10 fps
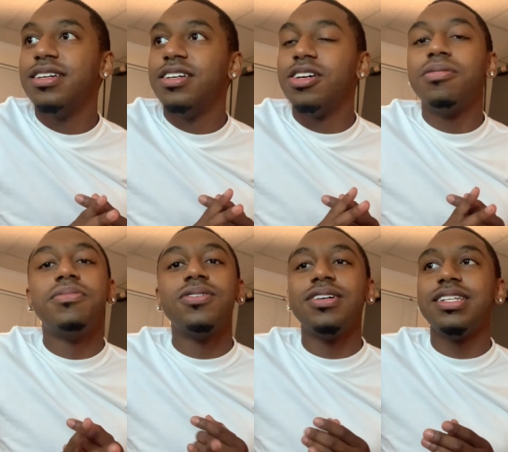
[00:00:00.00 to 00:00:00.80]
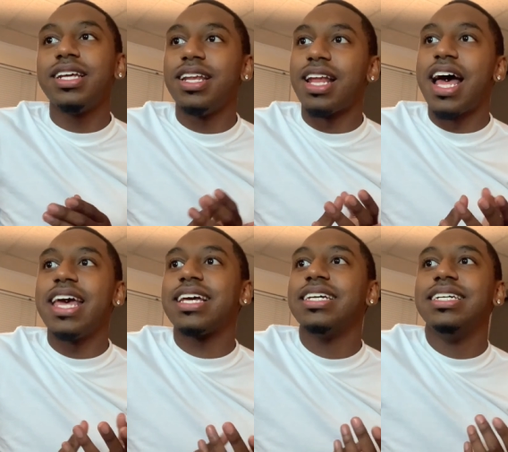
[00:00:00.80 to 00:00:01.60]
no more than
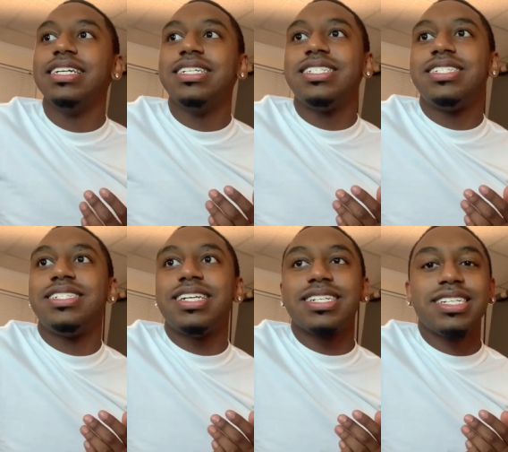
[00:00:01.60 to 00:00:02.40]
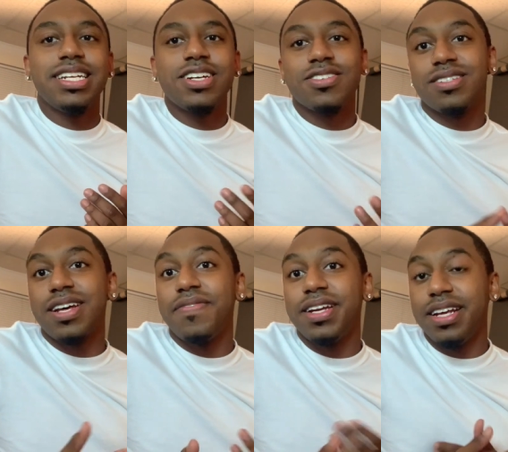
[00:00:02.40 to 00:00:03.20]
like 60 or
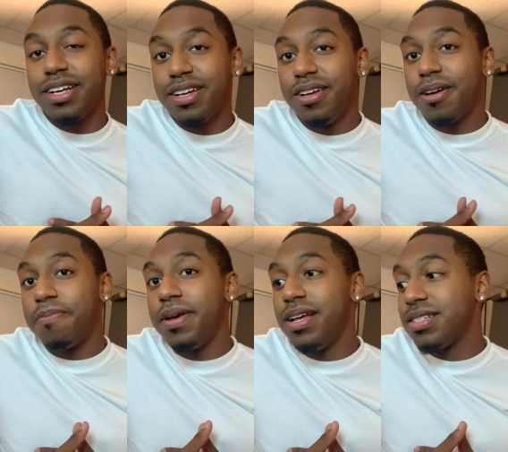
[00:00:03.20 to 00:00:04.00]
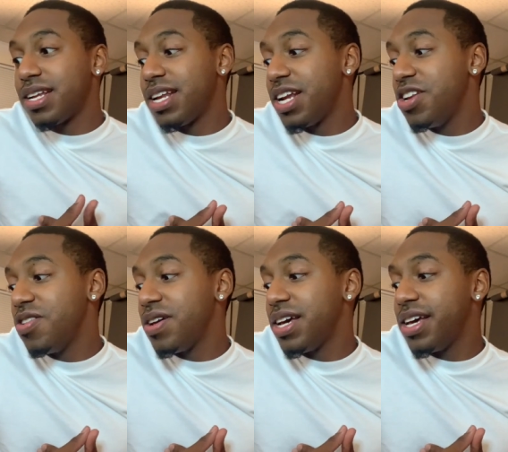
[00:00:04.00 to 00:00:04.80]
70 a piece. And then
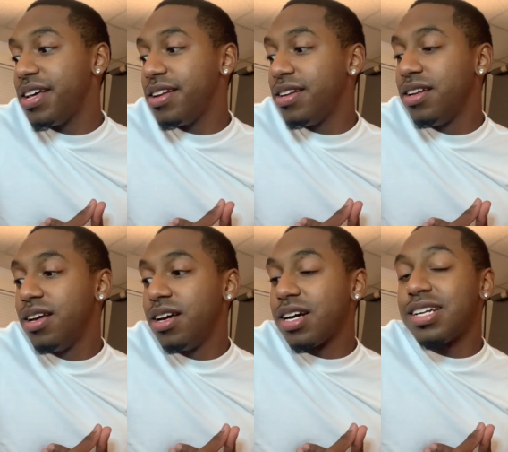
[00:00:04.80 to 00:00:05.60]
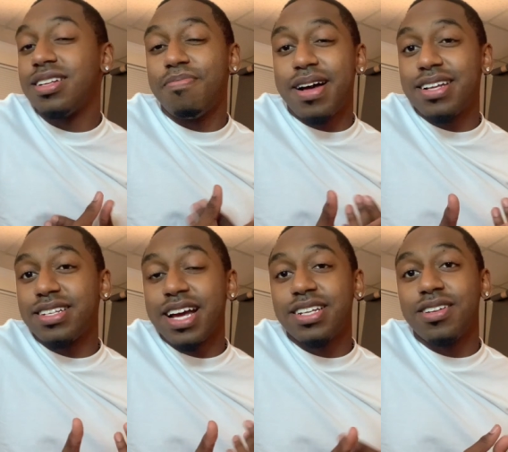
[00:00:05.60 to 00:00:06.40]
you can customize
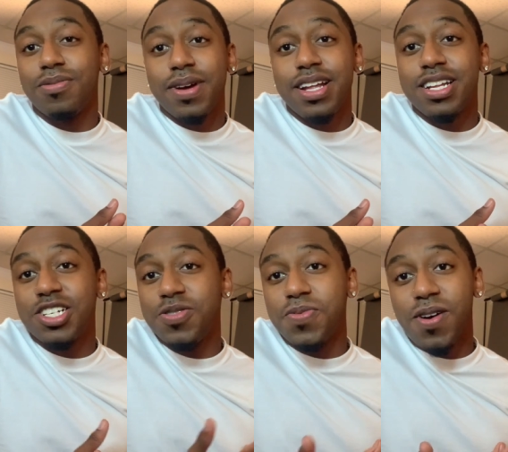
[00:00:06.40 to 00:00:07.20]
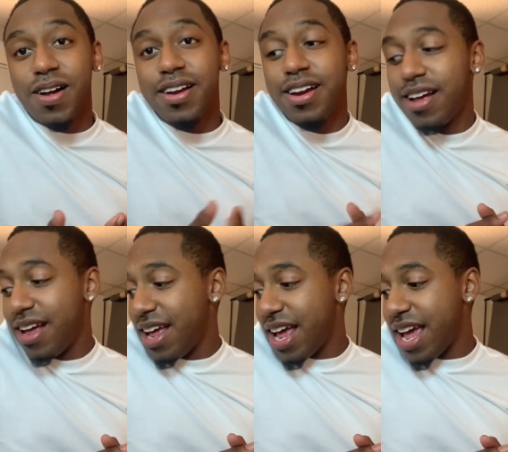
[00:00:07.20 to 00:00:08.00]
that to the way that you want,
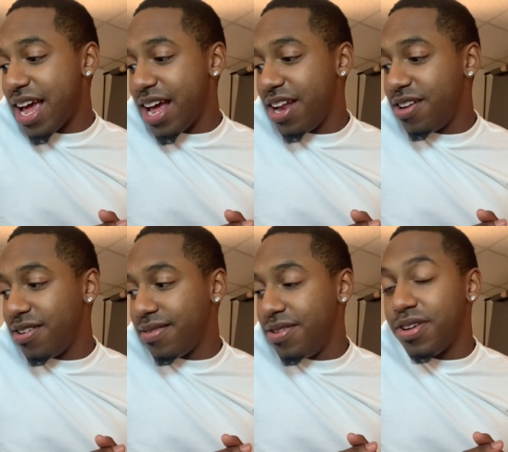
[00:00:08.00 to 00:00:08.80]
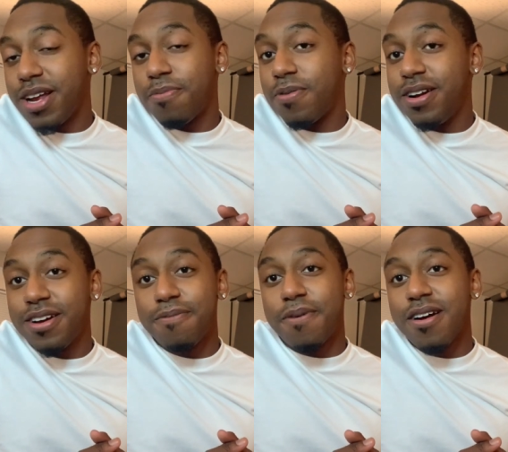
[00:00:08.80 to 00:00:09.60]
and you get a pretty
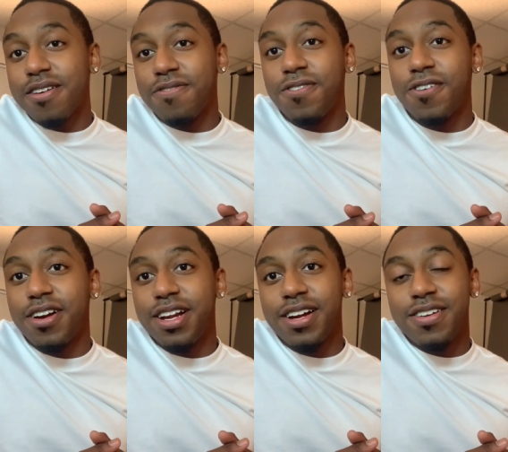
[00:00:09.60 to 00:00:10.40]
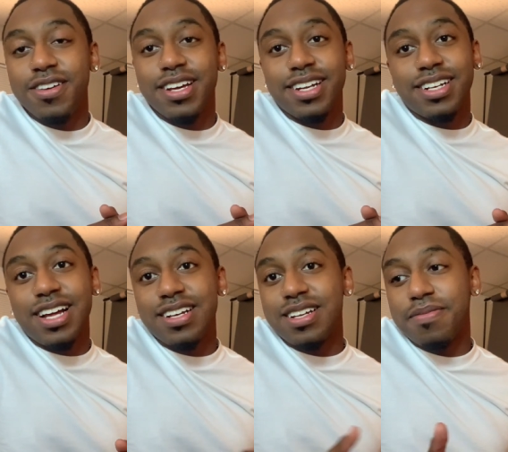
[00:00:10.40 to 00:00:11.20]
good bargain for it. You know, you get a
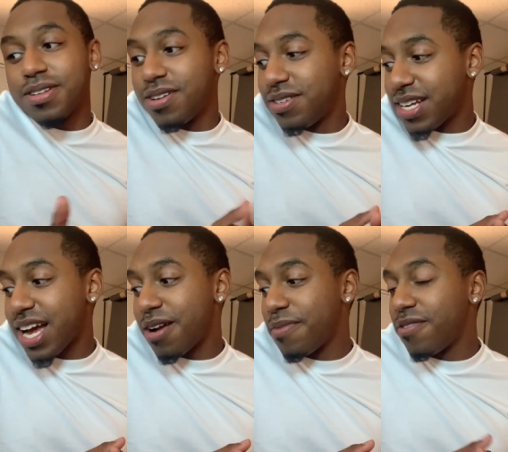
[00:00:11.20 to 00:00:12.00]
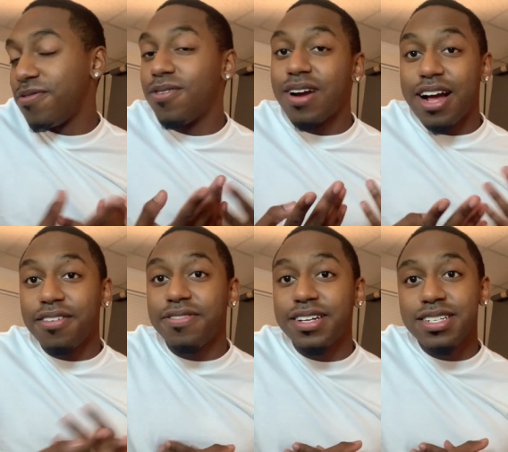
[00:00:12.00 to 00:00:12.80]
lifetime of clothes. I got about 4
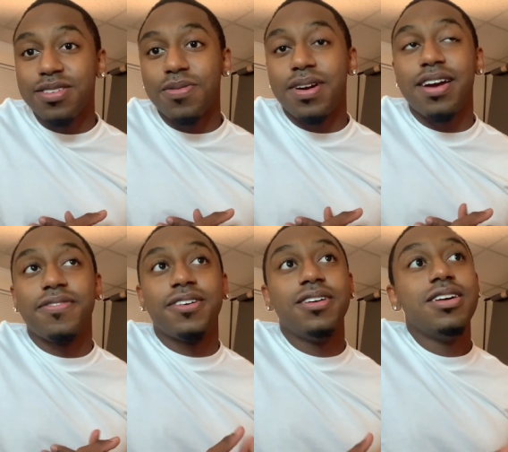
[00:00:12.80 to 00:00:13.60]
outfits or whatever,